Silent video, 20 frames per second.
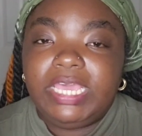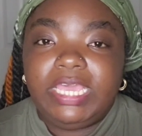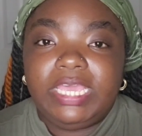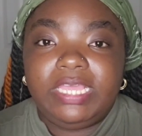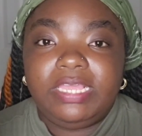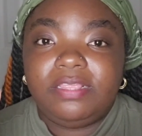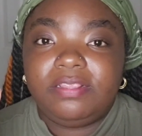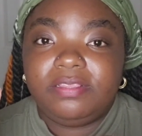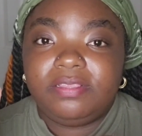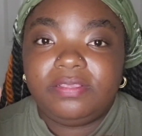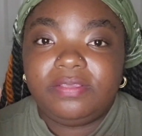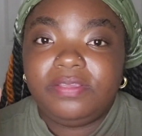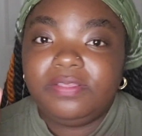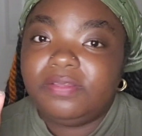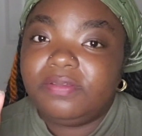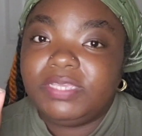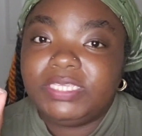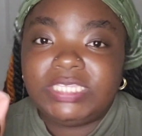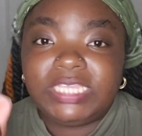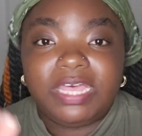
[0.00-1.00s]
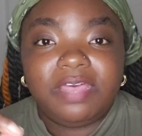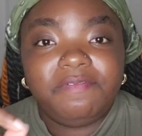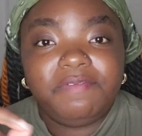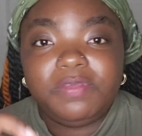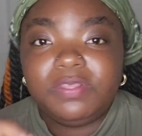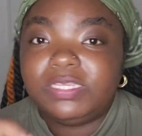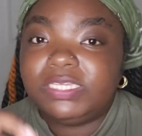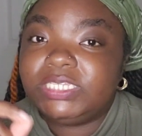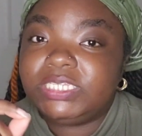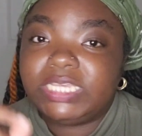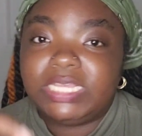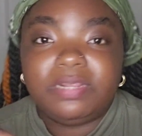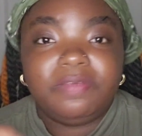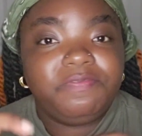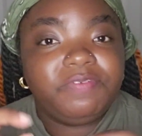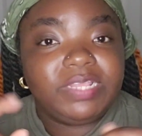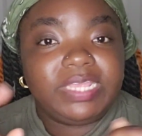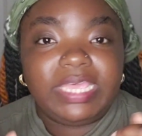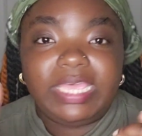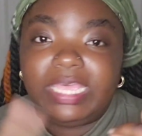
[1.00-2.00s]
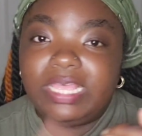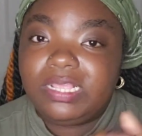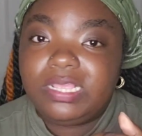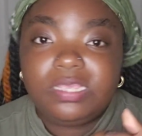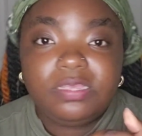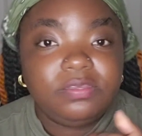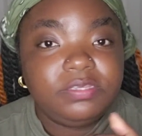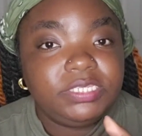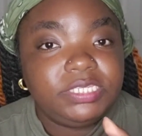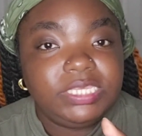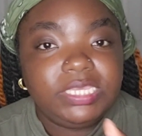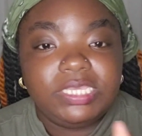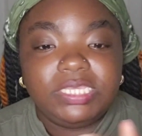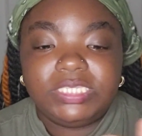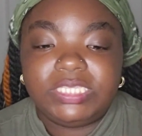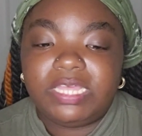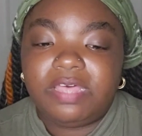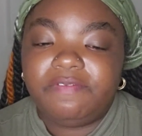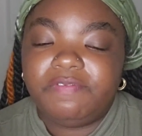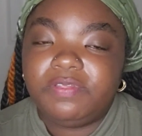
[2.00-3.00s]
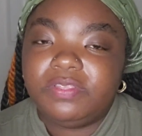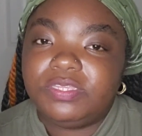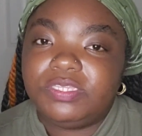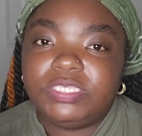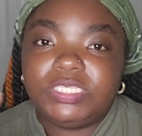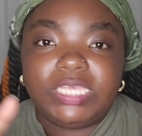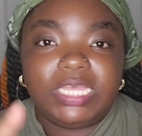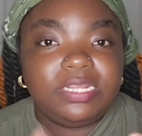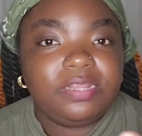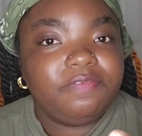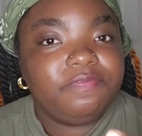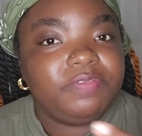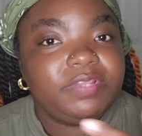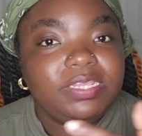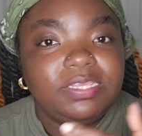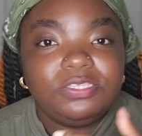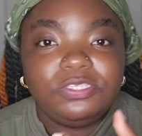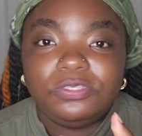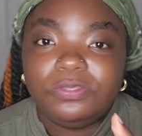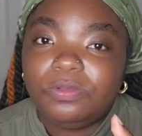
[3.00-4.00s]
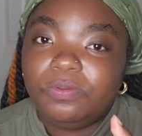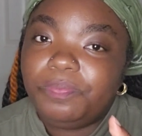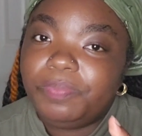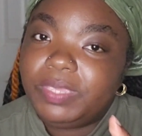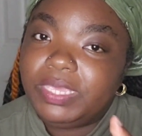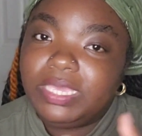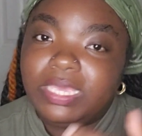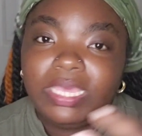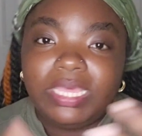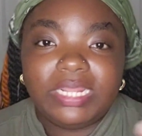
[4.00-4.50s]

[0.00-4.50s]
And you know, it's time for you to sign up for that LLC, it's time for you to sign up for that SOP.